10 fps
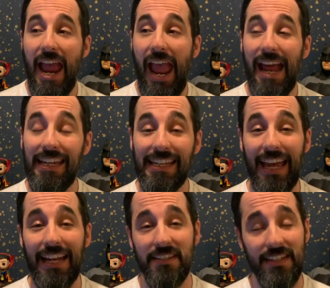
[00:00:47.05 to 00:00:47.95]
and he
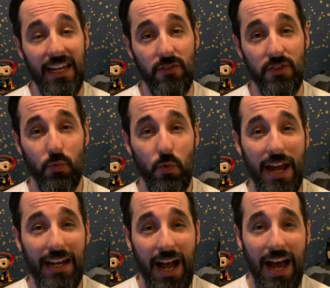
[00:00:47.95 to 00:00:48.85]
can't see out of his
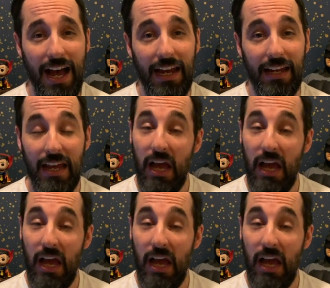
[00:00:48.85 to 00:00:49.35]
right eye.